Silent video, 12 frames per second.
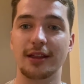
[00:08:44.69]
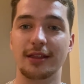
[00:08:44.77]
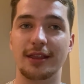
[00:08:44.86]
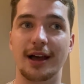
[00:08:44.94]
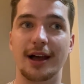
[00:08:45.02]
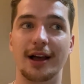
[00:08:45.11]

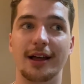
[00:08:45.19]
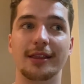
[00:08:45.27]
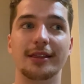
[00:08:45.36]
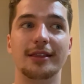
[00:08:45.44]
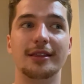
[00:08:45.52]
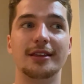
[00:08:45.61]
that
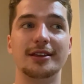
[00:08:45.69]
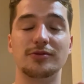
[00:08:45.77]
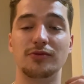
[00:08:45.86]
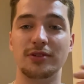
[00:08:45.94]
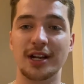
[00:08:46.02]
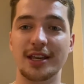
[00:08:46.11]
is
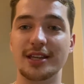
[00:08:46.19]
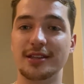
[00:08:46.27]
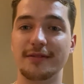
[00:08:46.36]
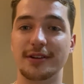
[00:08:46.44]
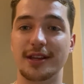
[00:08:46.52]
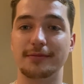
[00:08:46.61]
really
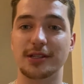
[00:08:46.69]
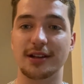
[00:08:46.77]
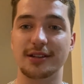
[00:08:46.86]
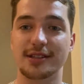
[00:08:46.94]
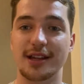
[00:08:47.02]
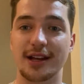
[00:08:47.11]
easy for them to
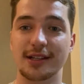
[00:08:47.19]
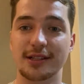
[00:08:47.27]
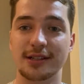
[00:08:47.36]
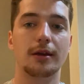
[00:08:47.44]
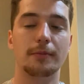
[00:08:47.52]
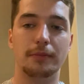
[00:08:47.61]
understand,
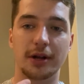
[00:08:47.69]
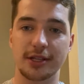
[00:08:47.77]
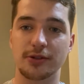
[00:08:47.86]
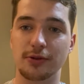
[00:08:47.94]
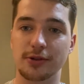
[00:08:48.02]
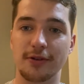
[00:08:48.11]
but
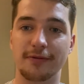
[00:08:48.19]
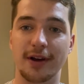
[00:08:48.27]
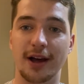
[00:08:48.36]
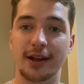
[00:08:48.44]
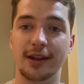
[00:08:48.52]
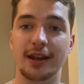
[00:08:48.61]
is also
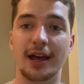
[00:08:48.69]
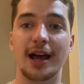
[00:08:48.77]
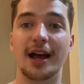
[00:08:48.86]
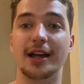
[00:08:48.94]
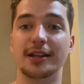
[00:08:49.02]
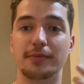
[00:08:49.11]
fun
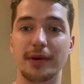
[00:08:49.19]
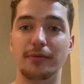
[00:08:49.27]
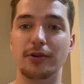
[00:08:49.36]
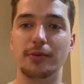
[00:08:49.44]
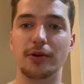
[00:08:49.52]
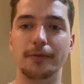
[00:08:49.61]
and
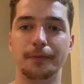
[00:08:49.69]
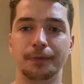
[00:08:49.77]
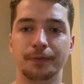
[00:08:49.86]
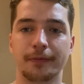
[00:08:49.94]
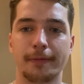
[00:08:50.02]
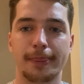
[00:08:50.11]
memorable.
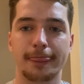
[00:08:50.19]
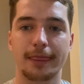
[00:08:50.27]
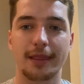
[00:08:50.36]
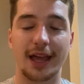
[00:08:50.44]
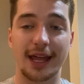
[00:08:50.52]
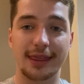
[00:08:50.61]

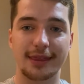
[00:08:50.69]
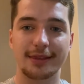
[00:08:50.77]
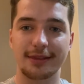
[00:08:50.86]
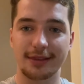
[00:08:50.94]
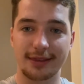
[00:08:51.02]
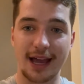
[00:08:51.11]
And
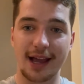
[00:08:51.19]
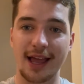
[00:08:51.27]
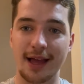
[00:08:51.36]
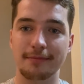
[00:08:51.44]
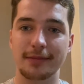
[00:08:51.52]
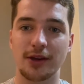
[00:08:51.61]
that
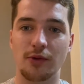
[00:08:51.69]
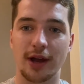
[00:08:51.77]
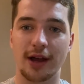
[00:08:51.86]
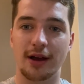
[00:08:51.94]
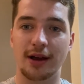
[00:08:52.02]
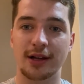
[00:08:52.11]
can be
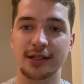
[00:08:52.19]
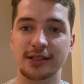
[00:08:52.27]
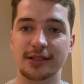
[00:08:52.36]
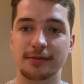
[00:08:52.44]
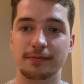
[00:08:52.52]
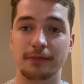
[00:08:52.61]
quite hard,
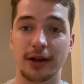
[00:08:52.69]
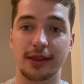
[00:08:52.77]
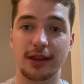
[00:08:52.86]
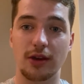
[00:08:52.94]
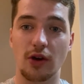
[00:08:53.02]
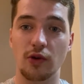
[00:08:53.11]
but
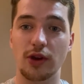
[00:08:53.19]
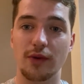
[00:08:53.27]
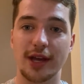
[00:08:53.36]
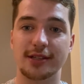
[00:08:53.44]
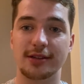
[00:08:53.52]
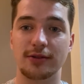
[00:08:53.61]
the only
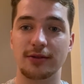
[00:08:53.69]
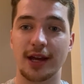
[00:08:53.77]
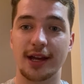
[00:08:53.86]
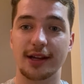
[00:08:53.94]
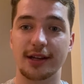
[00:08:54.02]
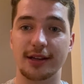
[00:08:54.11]
way to do
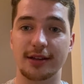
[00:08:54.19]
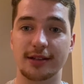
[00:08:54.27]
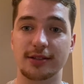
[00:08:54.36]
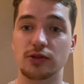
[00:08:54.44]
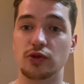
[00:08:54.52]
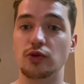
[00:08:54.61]
that
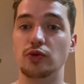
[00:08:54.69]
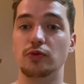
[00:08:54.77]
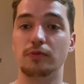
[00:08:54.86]
is to